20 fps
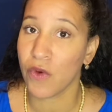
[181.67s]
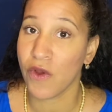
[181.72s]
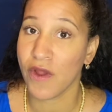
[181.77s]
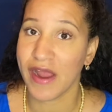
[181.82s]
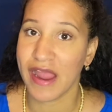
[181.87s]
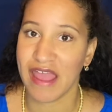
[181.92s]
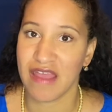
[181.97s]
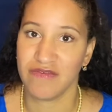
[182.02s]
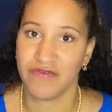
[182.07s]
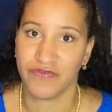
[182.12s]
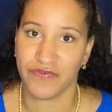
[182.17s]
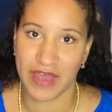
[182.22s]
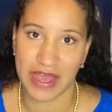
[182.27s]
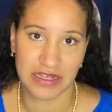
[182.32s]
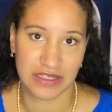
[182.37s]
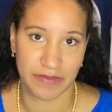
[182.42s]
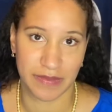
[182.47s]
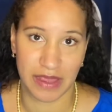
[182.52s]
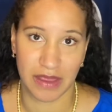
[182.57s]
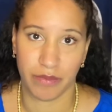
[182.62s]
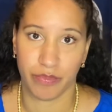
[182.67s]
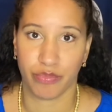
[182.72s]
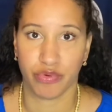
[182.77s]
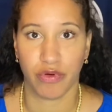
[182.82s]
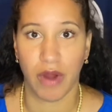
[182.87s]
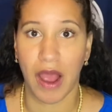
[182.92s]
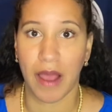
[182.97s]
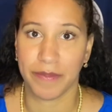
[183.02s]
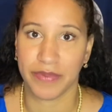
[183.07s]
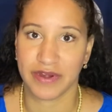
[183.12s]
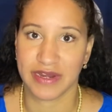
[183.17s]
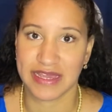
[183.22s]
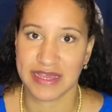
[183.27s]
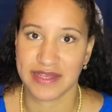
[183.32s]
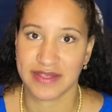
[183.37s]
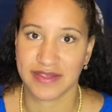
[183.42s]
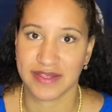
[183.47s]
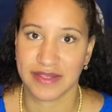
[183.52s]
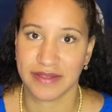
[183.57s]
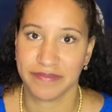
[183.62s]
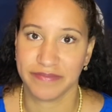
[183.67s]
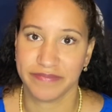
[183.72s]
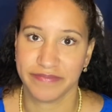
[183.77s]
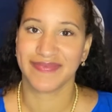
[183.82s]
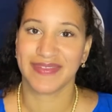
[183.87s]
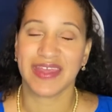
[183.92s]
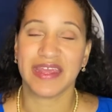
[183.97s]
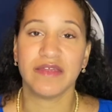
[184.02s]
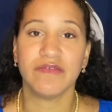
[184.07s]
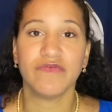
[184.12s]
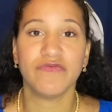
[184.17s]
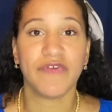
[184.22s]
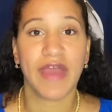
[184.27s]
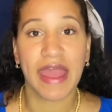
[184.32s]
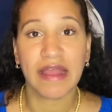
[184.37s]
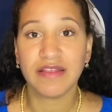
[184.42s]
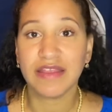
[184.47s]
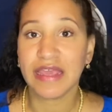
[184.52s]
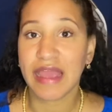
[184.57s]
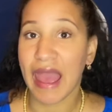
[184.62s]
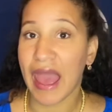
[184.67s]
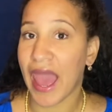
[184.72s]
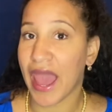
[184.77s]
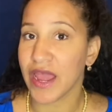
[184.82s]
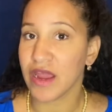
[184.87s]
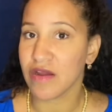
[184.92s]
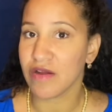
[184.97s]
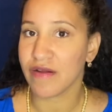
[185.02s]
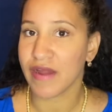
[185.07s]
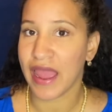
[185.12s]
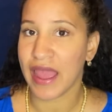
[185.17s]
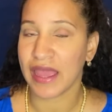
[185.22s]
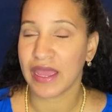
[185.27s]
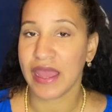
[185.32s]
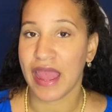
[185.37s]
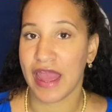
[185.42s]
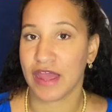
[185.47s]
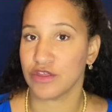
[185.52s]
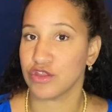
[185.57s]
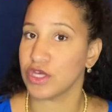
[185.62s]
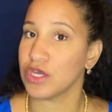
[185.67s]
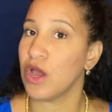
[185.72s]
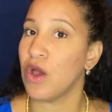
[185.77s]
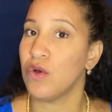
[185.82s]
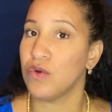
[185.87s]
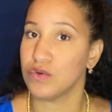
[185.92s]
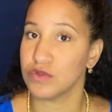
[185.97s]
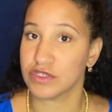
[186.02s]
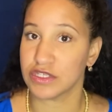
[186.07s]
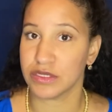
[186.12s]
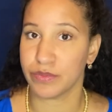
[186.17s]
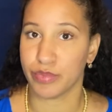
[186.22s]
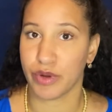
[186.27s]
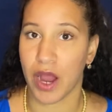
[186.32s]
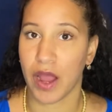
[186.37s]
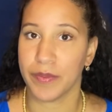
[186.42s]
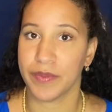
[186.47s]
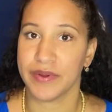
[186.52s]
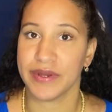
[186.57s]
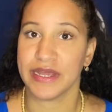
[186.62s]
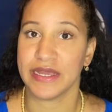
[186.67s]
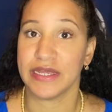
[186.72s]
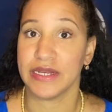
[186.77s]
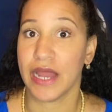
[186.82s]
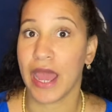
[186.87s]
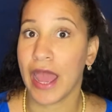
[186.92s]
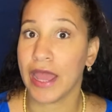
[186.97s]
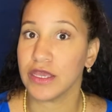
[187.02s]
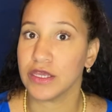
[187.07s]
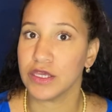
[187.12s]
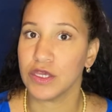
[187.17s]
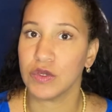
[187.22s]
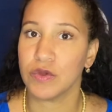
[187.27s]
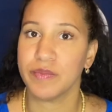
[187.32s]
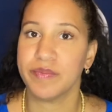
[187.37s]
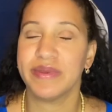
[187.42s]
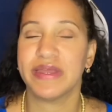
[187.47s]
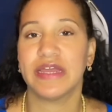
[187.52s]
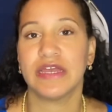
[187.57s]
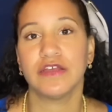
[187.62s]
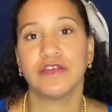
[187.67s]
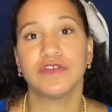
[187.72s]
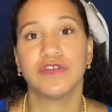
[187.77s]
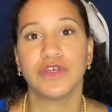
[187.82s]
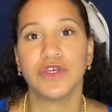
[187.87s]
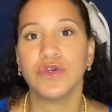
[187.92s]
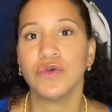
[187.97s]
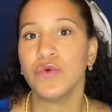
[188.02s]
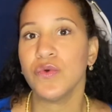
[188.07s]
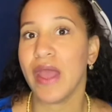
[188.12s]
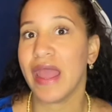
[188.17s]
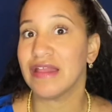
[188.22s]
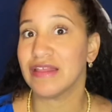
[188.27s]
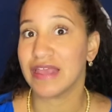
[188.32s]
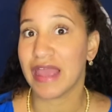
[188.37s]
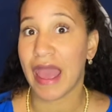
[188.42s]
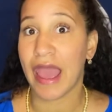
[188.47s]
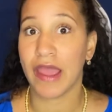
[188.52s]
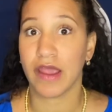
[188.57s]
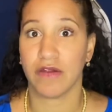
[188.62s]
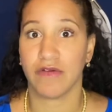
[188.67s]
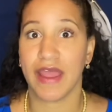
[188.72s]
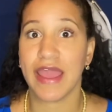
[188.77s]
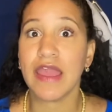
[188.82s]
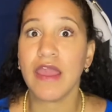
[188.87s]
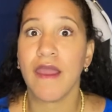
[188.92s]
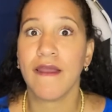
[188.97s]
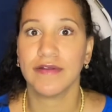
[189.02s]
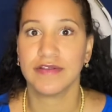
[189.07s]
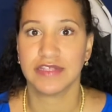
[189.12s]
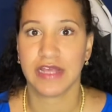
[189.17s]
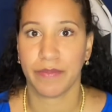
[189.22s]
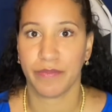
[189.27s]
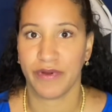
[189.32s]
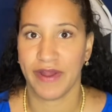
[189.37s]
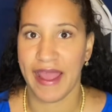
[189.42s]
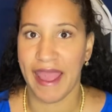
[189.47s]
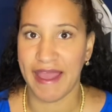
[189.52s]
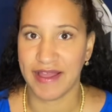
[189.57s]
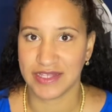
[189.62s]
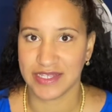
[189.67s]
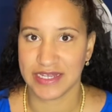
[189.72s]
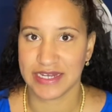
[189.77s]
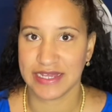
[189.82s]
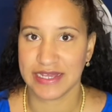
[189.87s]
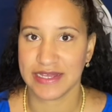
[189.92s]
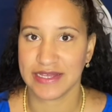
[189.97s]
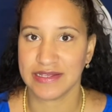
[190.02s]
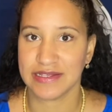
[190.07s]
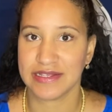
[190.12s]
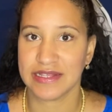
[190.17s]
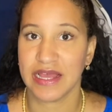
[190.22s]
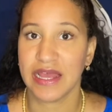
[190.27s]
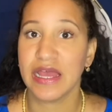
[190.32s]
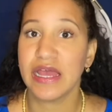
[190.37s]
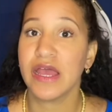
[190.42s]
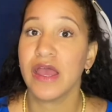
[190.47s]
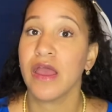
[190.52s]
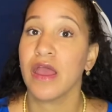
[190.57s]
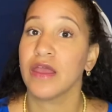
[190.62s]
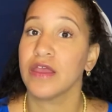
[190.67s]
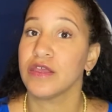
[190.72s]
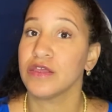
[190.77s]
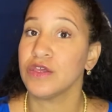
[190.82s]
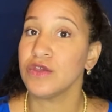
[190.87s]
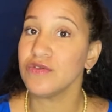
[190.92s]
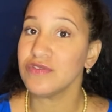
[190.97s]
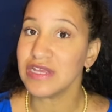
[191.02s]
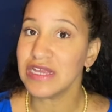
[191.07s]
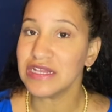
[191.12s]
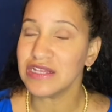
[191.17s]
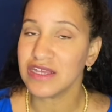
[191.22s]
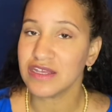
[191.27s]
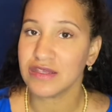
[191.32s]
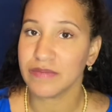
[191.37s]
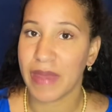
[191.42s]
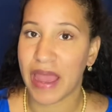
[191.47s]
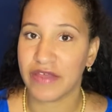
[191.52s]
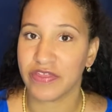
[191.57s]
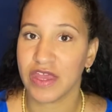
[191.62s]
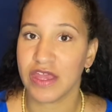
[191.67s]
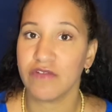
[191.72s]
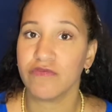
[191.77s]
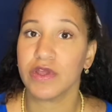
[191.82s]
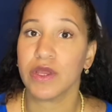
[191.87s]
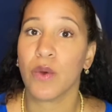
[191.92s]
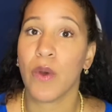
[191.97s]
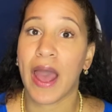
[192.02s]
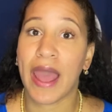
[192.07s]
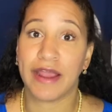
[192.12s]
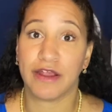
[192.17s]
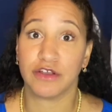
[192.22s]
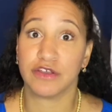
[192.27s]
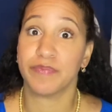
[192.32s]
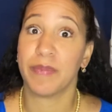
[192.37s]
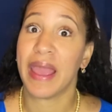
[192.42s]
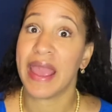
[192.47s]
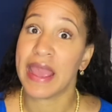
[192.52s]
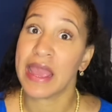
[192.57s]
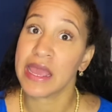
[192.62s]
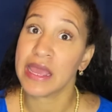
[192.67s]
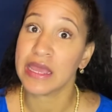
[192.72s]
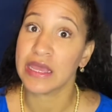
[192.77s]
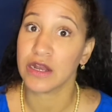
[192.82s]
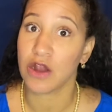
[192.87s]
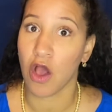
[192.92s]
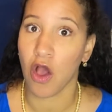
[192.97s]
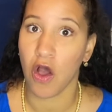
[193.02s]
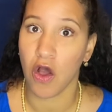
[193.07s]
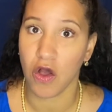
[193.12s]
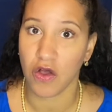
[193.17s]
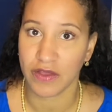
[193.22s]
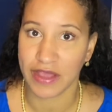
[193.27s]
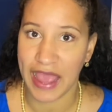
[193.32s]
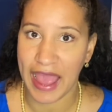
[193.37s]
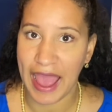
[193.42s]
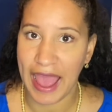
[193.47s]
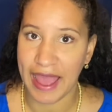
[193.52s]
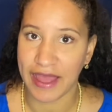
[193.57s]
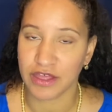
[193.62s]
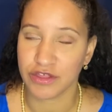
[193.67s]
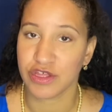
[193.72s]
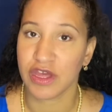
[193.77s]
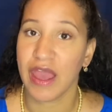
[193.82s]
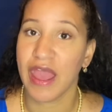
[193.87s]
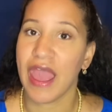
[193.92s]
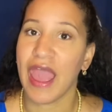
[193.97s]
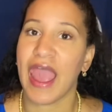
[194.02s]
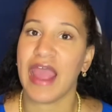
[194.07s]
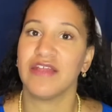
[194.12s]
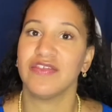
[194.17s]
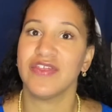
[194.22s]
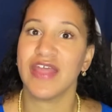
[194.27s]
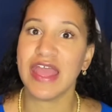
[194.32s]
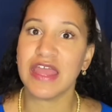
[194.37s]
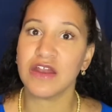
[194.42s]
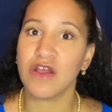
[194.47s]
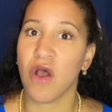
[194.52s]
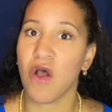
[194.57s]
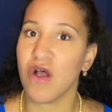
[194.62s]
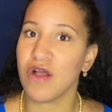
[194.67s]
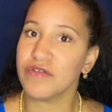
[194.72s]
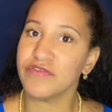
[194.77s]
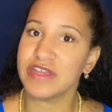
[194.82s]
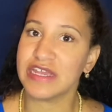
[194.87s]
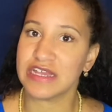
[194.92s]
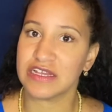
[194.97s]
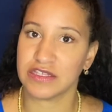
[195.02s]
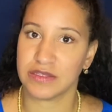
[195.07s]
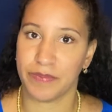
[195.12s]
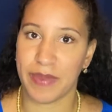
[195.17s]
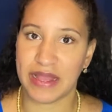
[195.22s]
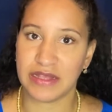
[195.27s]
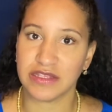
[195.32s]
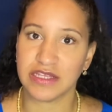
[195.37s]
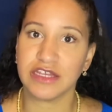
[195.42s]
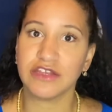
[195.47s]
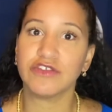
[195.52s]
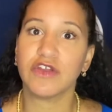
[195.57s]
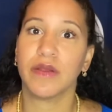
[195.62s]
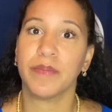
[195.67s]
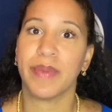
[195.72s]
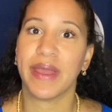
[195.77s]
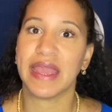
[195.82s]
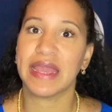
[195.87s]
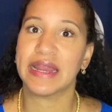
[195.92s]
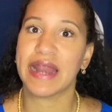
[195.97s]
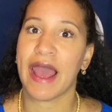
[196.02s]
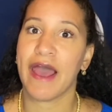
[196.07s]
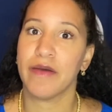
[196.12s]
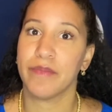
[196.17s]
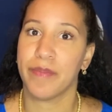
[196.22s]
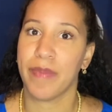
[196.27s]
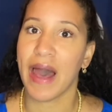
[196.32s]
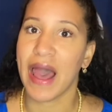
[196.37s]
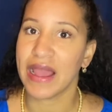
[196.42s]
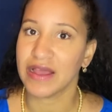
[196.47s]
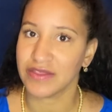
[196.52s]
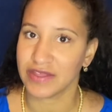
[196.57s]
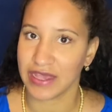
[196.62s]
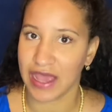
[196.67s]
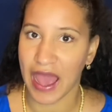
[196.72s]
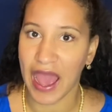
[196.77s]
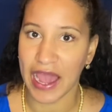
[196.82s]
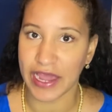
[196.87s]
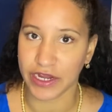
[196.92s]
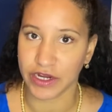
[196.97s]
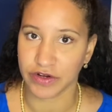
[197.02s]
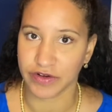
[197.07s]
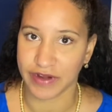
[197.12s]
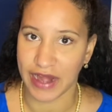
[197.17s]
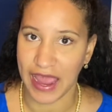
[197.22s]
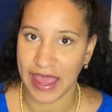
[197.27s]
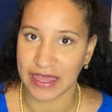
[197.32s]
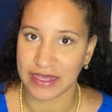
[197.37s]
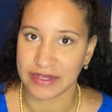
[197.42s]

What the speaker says: investment properties. In fact, the IRA actually owns the property, not you, because you and the IRA are separate entities. Using this method requires paying in all cash, and then all the expenses are paid out by the IRA.